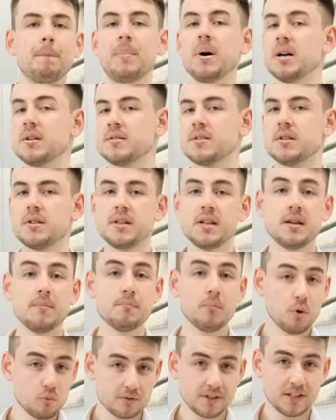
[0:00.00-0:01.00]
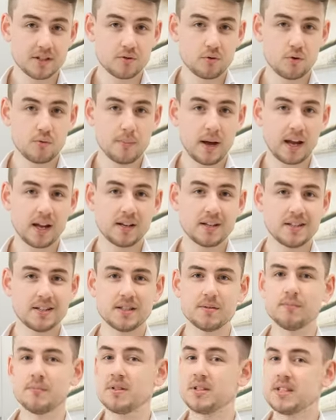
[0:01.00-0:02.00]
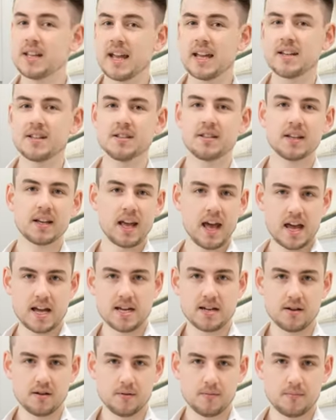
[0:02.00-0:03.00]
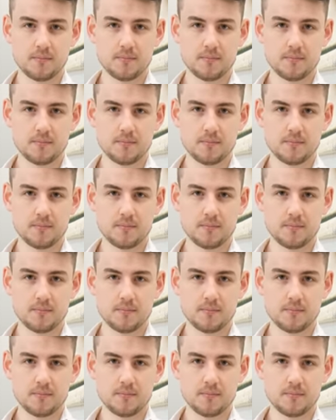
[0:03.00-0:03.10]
but the multi-screw mechanism takes the cake.